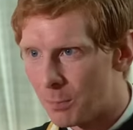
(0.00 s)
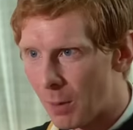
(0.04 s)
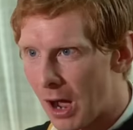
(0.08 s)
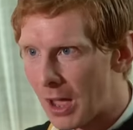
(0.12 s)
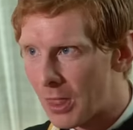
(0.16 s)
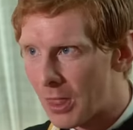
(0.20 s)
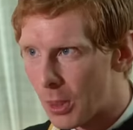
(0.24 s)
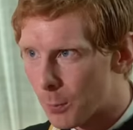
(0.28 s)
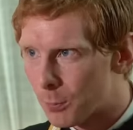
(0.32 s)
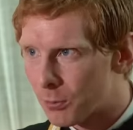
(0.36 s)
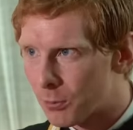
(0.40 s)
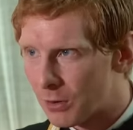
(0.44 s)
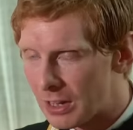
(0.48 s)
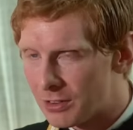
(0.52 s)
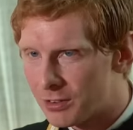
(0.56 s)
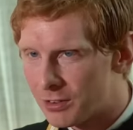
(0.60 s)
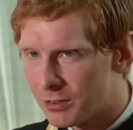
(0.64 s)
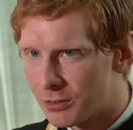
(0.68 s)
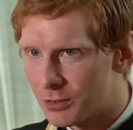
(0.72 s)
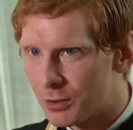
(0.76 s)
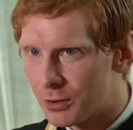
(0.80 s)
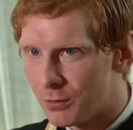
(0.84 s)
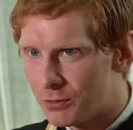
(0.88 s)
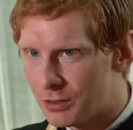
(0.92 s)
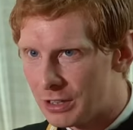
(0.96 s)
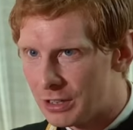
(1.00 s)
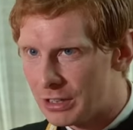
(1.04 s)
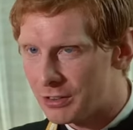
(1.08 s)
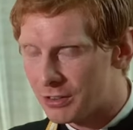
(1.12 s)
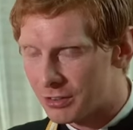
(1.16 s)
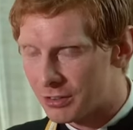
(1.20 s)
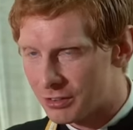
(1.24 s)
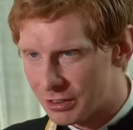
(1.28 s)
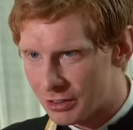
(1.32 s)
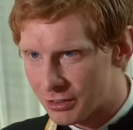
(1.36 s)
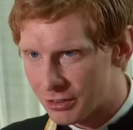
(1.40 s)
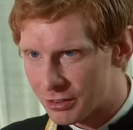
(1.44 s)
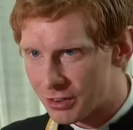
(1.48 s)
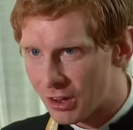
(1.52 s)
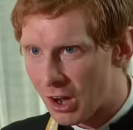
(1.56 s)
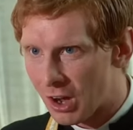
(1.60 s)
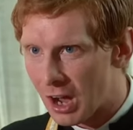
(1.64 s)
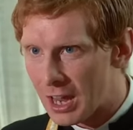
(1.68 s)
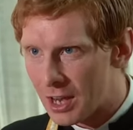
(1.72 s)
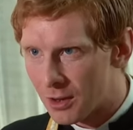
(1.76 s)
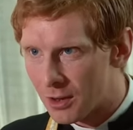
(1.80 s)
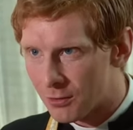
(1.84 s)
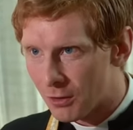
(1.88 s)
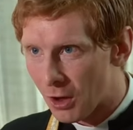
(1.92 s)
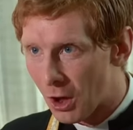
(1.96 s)
by the presence of Jesus
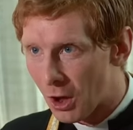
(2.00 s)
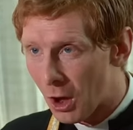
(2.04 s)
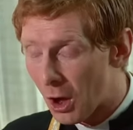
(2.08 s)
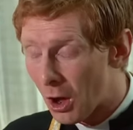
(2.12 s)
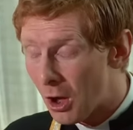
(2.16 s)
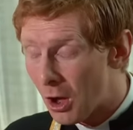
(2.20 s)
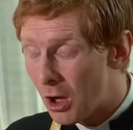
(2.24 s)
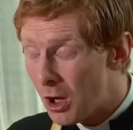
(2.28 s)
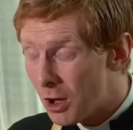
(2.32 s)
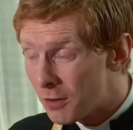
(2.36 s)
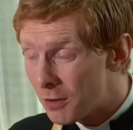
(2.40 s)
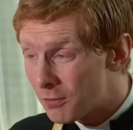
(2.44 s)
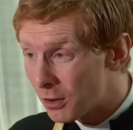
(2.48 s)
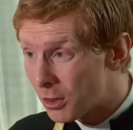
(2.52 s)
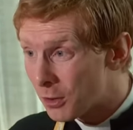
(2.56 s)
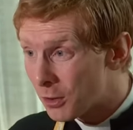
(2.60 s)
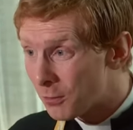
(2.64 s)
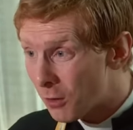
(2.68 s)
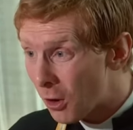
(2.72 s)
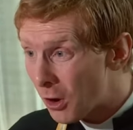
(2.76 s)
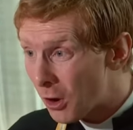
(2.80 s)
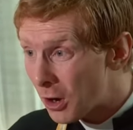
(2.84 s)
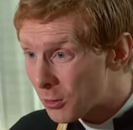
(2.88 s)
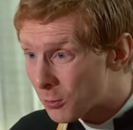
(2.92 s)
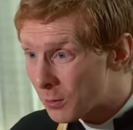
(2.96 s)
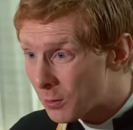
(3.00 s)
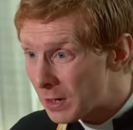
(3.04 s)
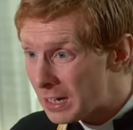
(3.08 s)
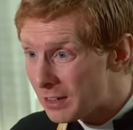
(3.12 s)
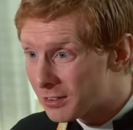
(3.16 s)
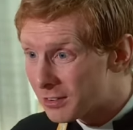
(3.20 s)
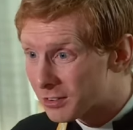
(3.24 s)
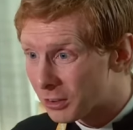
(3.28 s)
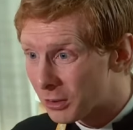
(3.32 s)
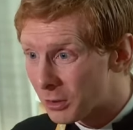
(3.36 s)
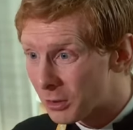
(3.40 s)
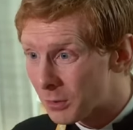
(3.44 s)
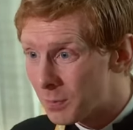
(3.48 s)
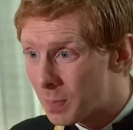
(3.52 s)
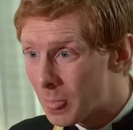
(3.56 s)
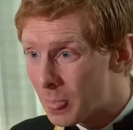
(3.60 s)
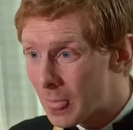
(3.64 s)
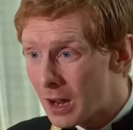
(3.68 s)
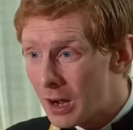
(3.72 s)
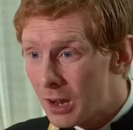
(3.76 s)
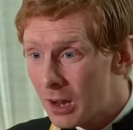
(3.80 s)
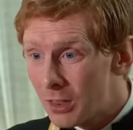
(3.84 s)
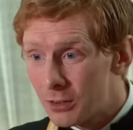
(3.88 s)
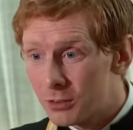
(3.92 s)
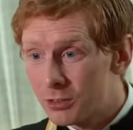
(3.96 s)
inside of her for the very reason
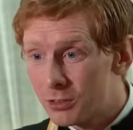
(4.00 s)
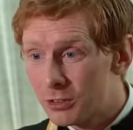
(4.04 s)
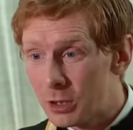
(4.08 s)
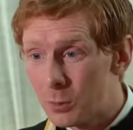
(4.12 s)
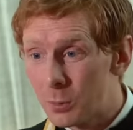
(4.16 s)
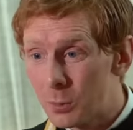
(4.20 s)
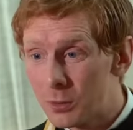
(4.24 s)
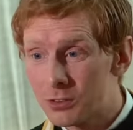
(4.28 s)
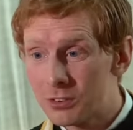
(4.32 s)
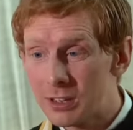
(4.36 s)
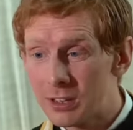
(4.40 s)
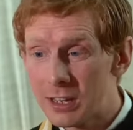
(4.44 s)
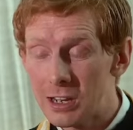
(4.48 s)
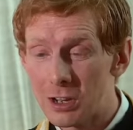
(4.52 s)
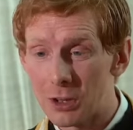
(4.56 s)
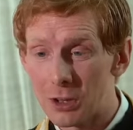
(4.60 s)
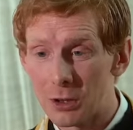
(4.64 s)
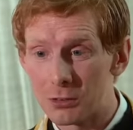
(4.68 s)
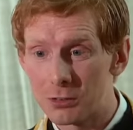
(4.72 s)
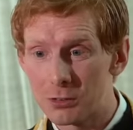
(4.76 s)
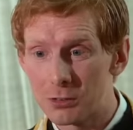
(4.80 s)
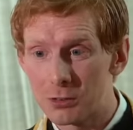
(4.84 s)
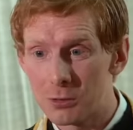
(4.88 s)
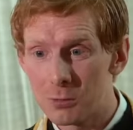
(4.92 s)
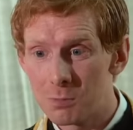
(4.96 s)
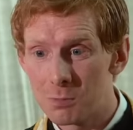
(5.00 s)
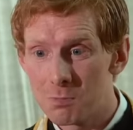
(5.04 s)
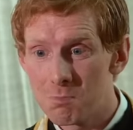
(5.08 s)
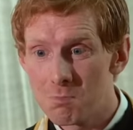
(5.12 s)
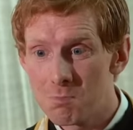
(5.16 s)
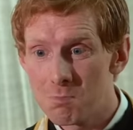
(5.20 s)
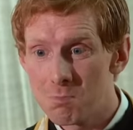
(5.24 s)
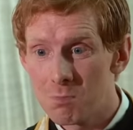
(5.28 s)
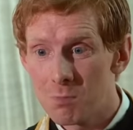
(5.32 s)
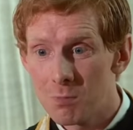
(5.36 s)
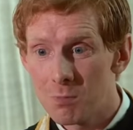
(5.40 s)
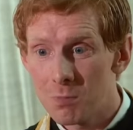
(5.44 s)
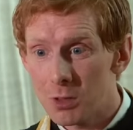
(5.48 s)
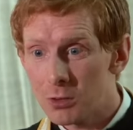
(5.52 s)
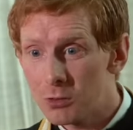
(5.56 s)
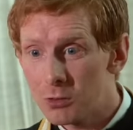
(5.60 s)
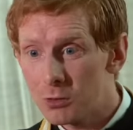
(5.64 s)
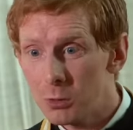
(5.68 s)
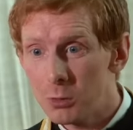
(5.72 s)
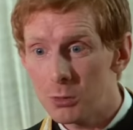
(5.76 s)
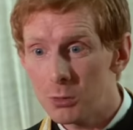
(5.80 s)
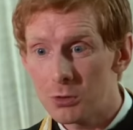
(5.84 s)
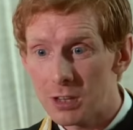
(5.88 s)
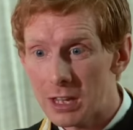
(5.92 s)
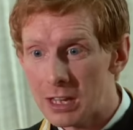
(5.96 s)
that she was sinless. The
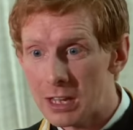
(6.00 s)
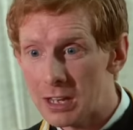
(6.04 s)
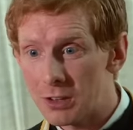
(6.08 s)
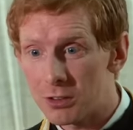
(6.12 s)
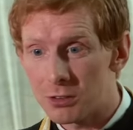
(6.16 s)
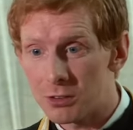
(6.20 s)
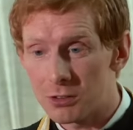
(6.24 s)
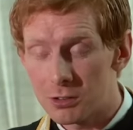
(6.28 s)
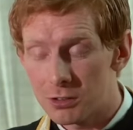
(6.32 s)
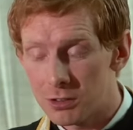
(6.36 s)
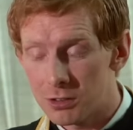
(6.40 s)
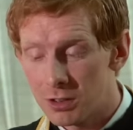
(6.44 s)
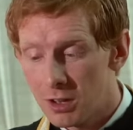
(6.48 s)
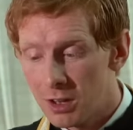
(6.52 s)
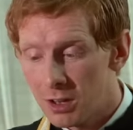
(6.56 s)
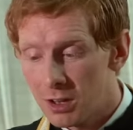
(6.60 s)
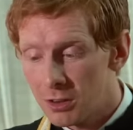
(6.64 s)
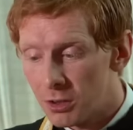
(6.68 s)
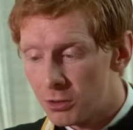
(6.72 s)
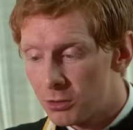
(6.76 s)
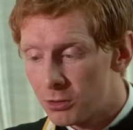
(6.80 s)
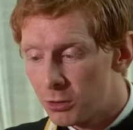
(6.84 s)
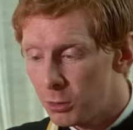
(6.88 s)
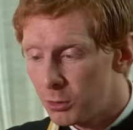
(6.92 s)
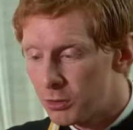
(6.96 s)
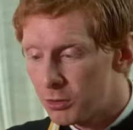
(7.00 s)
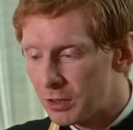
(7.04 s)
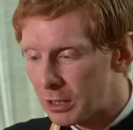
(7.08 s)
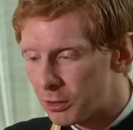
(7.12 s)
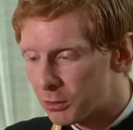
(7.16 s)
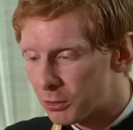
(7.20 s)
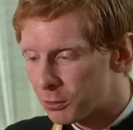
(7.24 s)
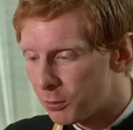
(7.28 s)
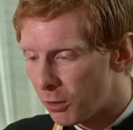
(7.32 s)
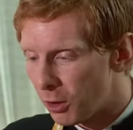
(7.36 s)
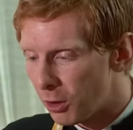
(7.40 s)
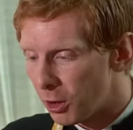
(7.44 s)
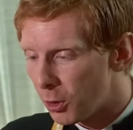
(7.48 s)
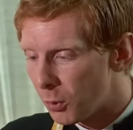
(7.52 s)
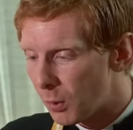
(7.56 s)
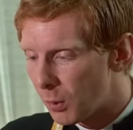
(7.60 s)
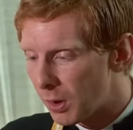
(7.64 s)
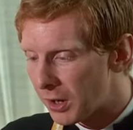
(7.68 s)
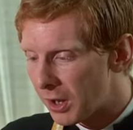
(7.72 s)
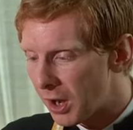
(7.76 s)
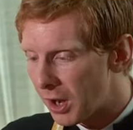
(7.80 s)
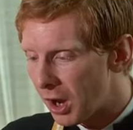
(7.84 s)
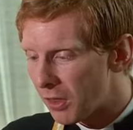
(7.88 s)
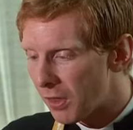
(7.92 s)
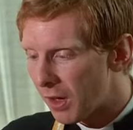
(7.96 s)
two things, the two things follow one
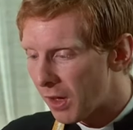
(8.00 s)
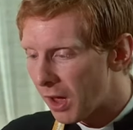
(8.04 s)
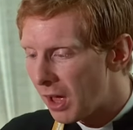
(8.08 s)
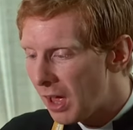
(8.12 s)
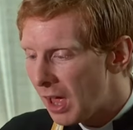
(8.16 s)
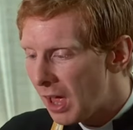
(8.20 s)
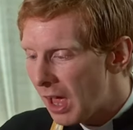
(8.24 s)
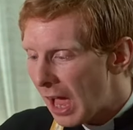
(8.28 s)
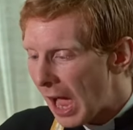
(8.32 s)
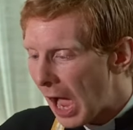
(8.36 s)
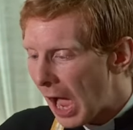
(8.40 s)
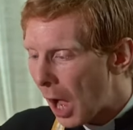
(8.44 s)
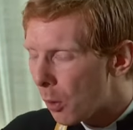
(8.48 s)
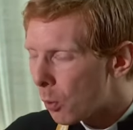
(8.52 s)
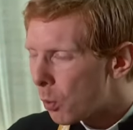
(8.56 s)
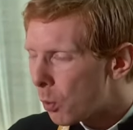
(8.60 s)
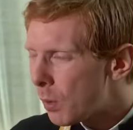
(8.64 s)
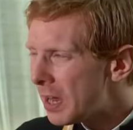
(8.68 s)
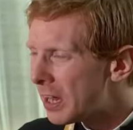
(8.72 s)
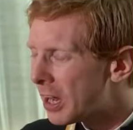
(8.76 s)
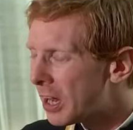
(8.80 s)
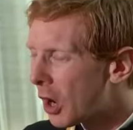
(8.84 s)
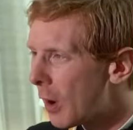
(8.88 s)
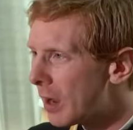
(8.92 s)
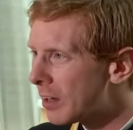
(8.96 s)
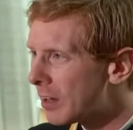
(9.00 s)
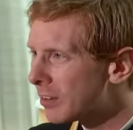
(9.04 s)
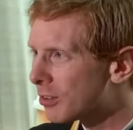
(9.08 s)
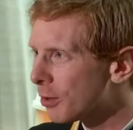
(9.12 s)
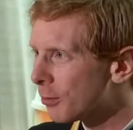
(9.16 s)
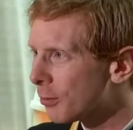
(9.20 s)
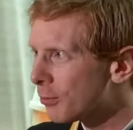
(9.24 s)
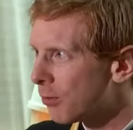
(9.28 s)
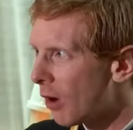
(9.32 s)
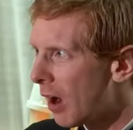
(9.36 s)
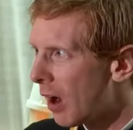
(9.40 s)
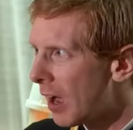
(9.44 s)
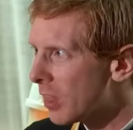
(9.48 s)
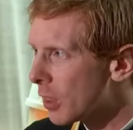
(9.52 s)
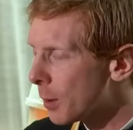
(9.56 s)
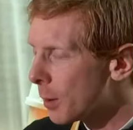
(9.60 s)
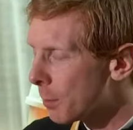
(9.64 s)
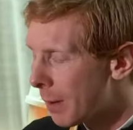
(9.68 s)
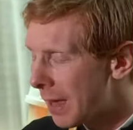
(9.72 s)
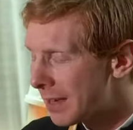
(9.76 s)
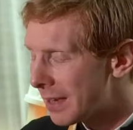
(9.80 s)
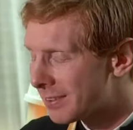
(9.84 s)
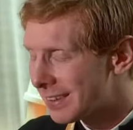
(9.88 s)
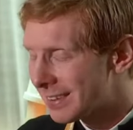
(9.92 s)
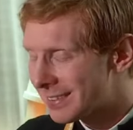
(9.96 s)
another. And we're going to find the
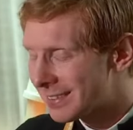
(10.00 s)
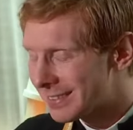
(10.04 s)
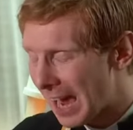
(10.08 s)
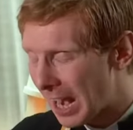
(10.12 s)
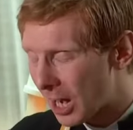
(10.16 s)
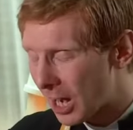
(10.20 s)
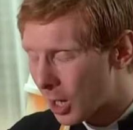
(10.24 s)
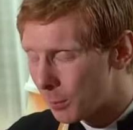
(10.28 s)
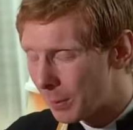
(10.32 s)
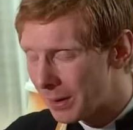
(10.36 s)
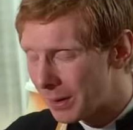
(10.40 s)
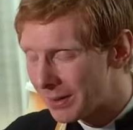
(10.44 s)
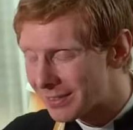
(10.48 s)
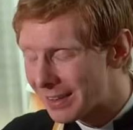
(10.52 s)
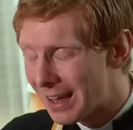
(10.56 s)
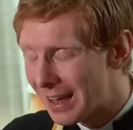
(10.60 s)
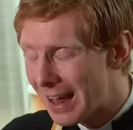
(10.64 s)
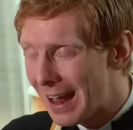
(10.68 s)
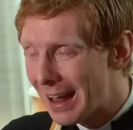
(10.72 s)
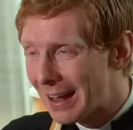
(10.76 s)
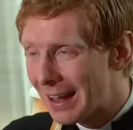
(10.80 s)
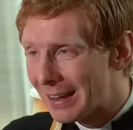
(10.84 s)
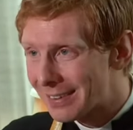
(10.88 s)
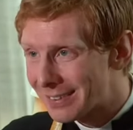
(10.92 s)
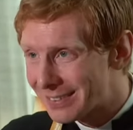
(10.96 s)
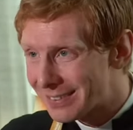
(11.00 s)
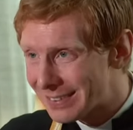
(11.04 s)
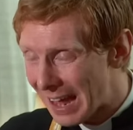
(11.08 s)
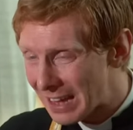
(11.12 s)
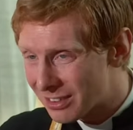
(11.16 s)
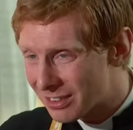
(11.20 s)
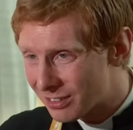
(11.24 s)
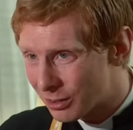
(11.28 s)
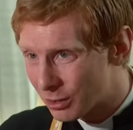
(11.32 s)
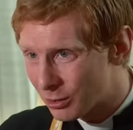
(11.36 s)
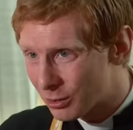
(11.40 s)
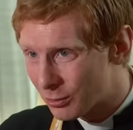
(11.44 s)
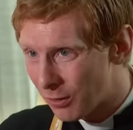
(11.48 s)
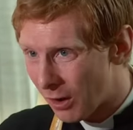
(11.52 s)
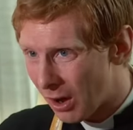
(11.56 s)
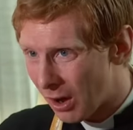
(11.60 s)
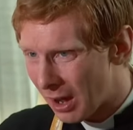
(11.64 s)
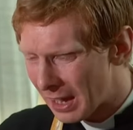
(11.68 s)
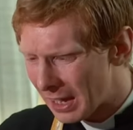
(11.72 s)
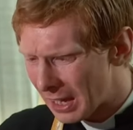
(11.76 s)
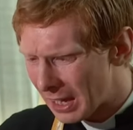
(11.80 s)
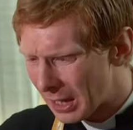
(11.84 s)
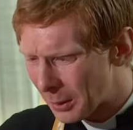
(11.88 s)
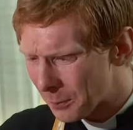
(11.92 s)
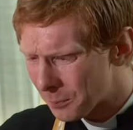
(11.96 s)
Blessed Sacrament
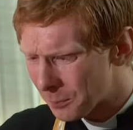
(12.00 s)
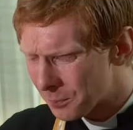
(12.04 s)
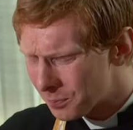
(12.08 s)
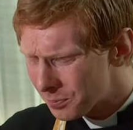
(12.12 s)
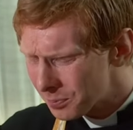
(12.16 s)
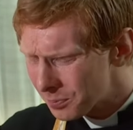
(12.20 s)
satisfying